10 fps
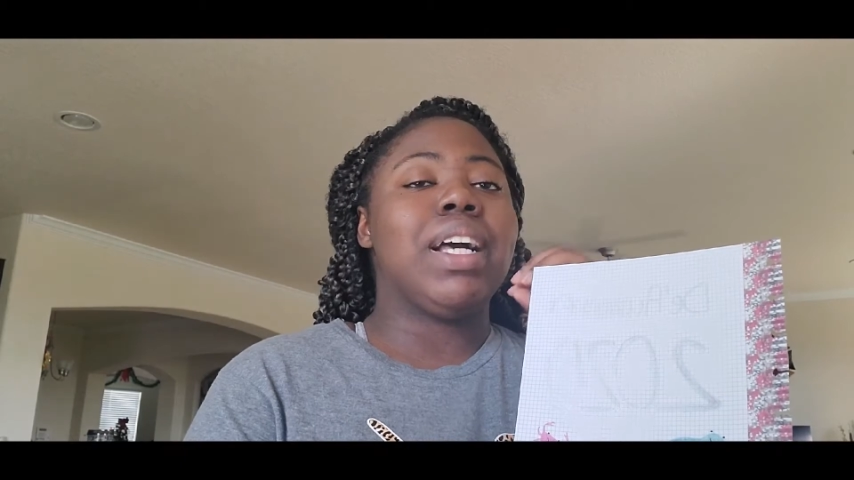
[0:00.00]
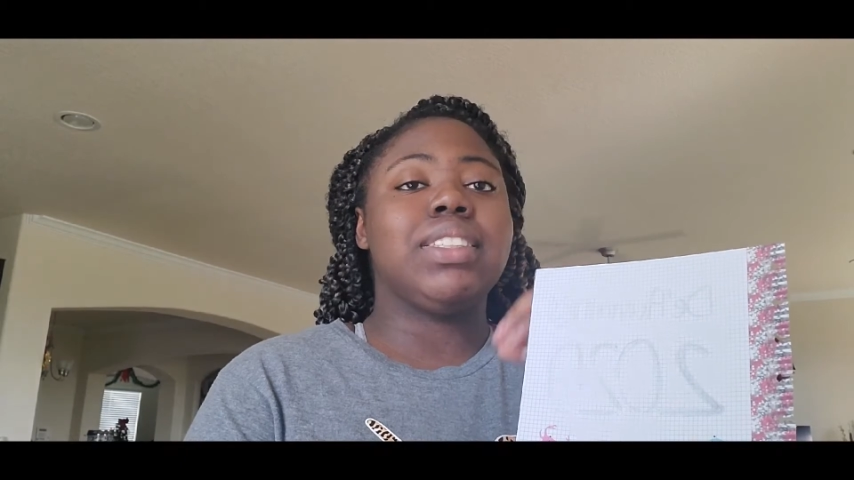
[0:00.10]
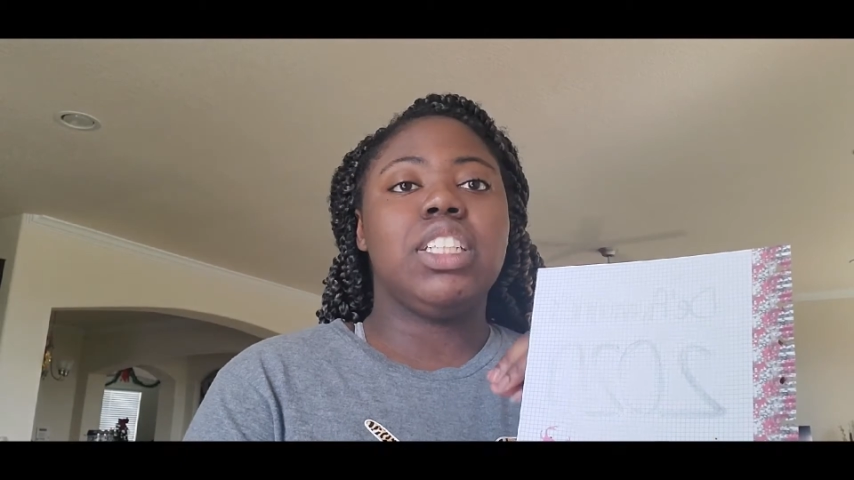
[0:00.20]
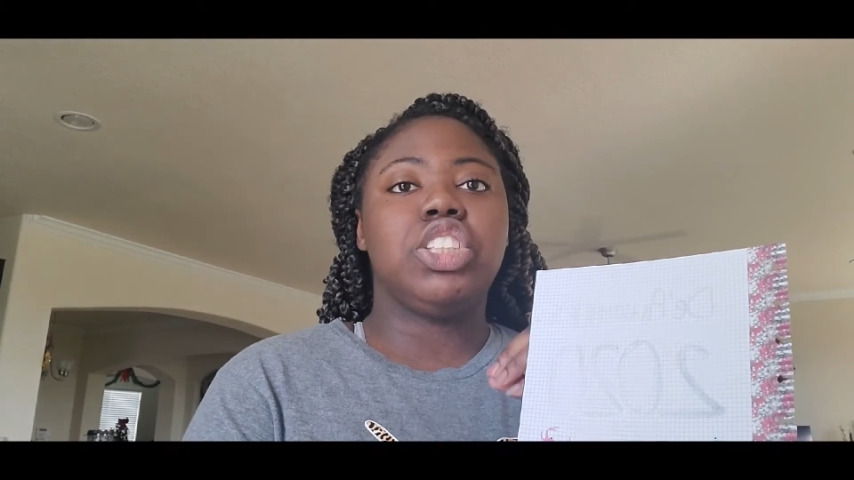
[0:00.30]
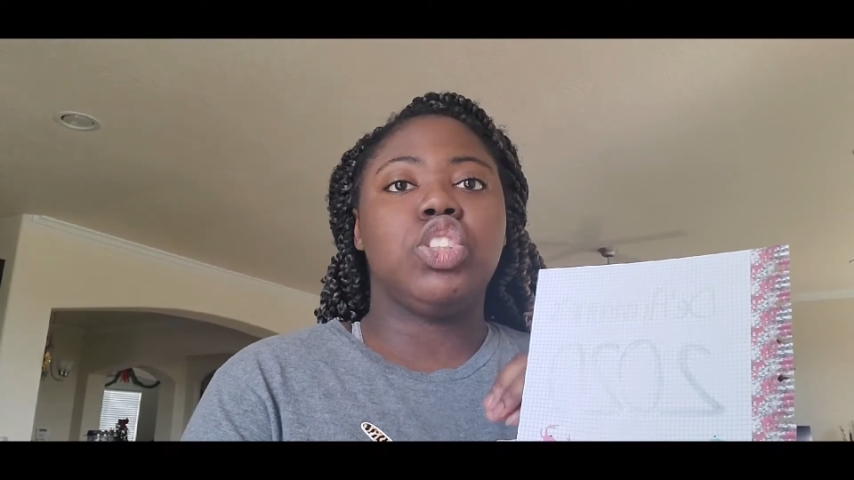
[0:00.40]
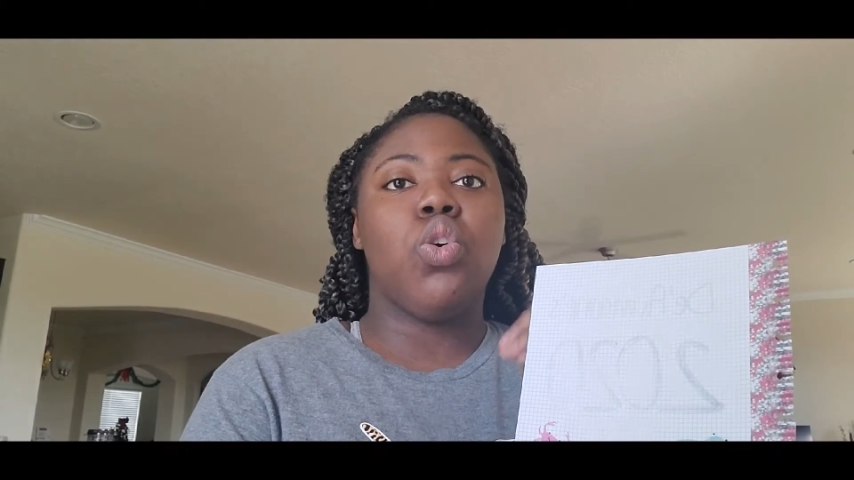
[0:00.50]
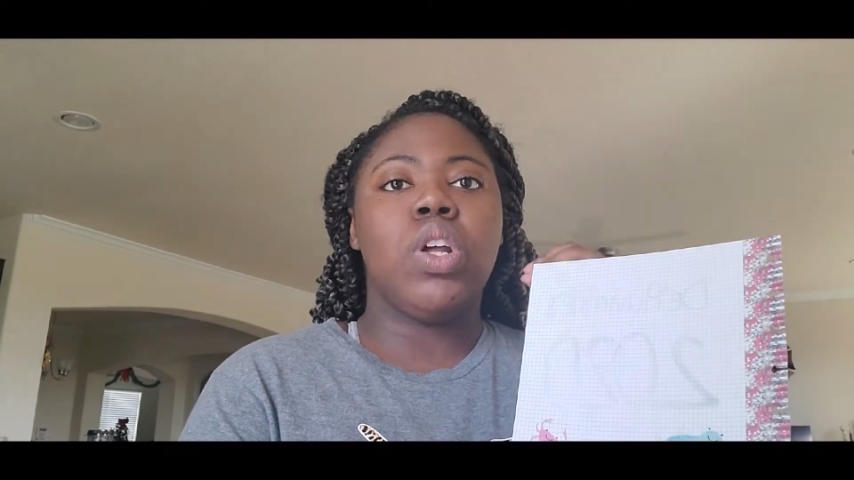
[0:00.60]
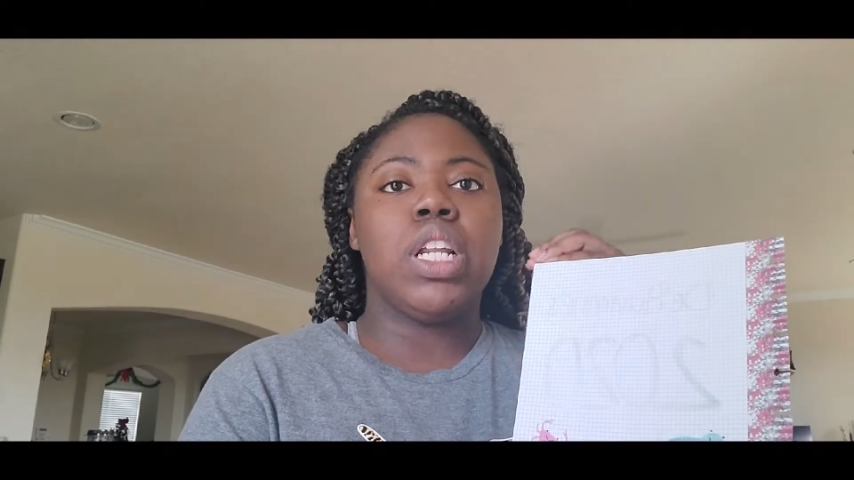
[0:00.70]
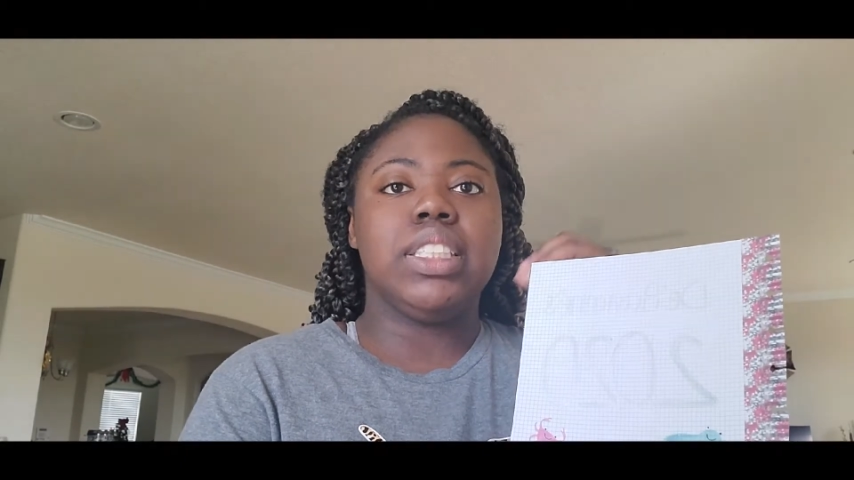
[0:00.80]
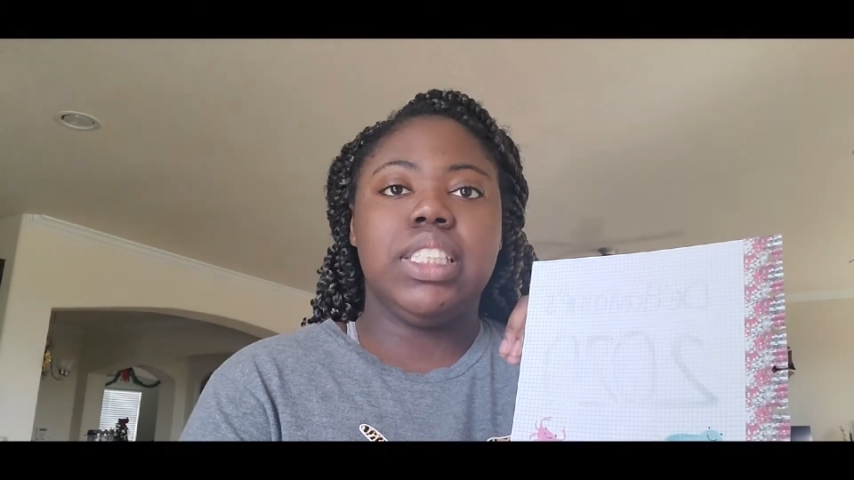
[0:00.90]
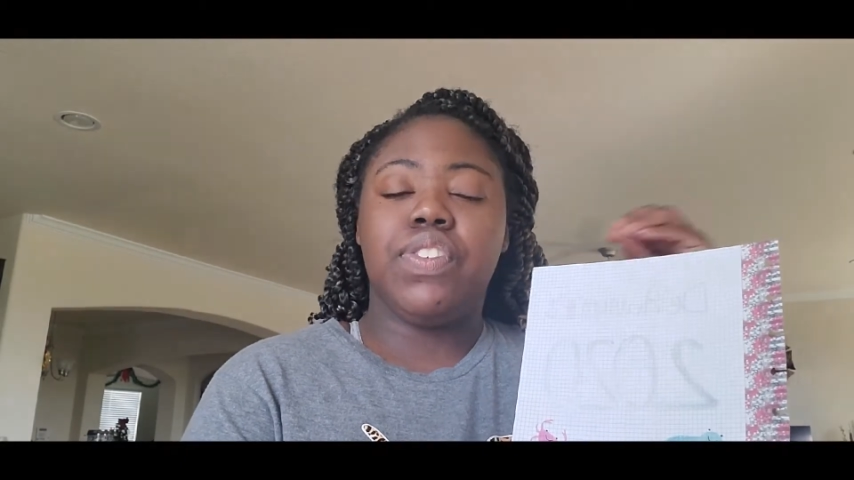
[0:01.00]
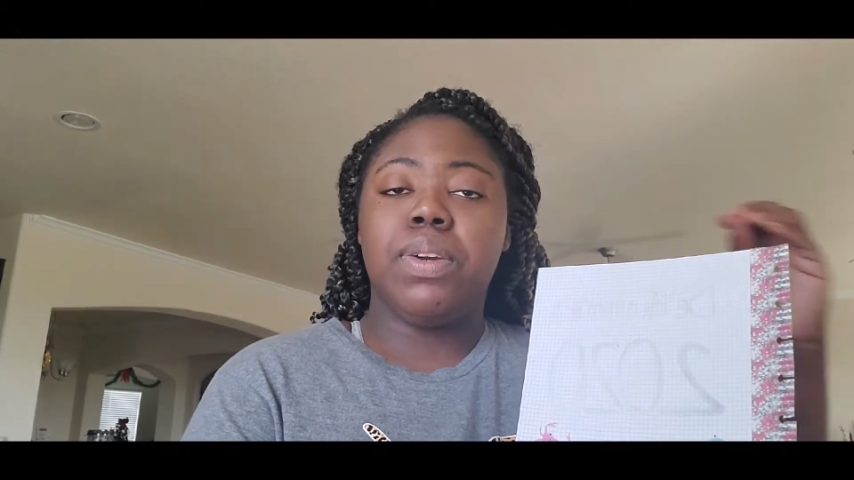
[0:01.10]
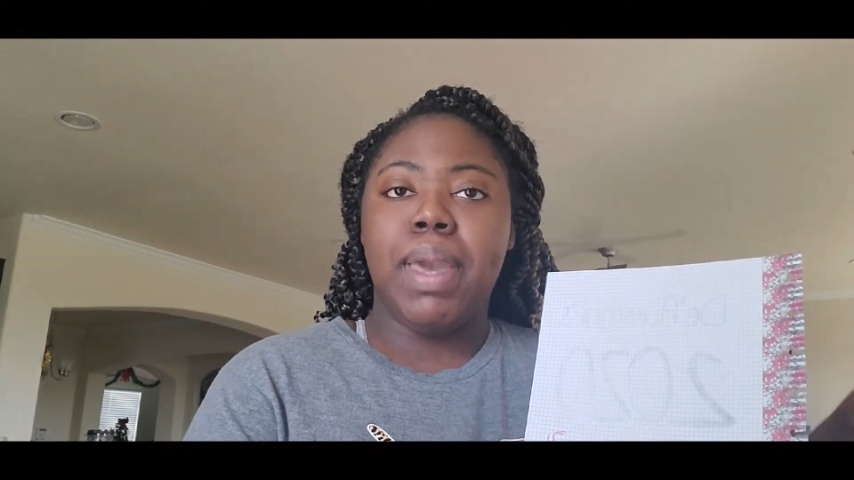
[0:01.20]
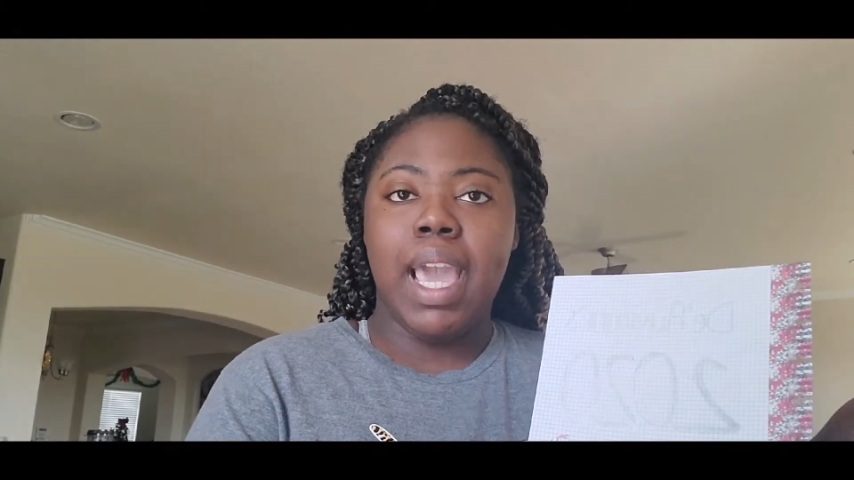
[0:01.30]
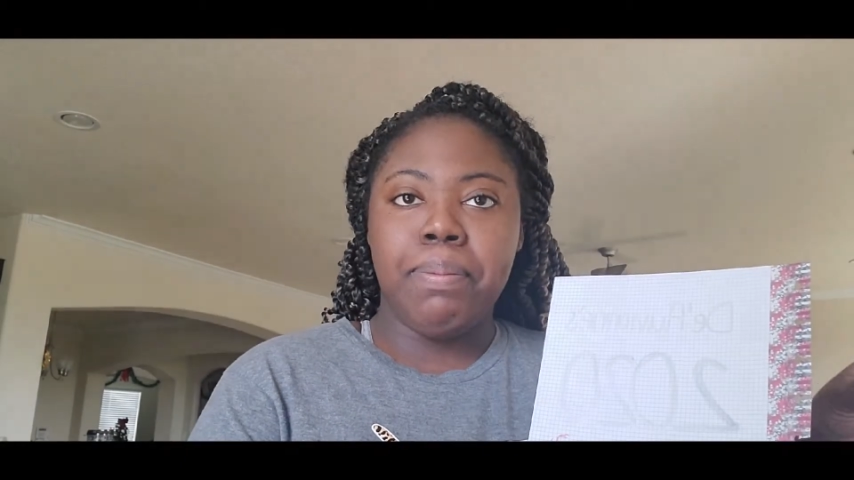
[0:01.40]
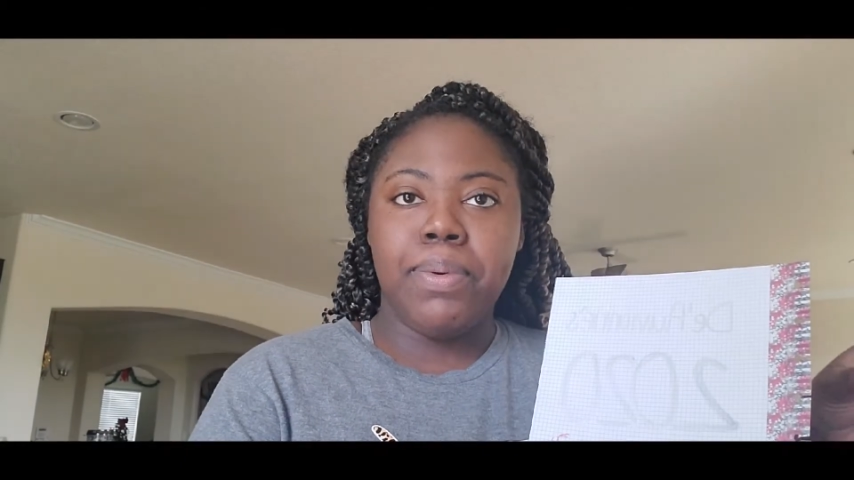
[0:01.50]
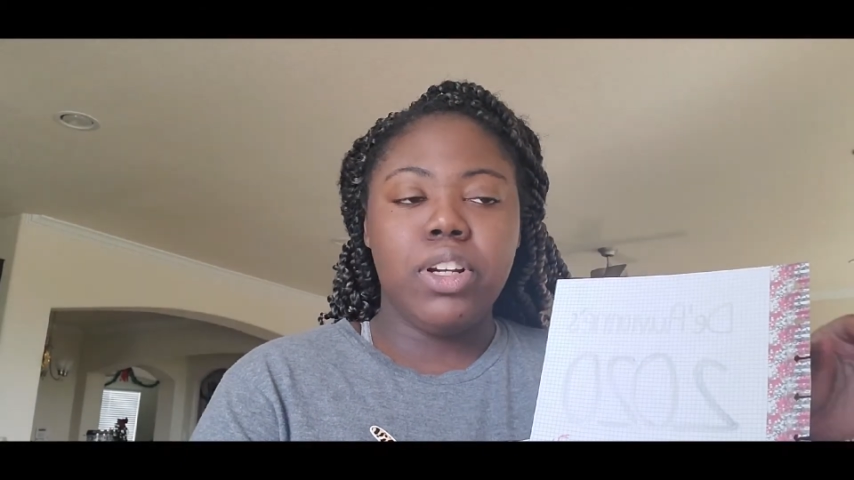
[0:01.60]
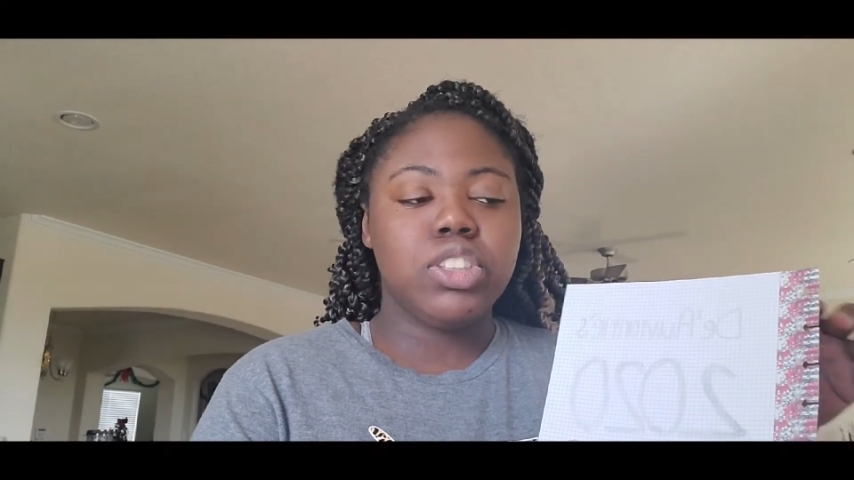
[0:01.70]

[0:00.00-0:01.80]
sections on a different paper,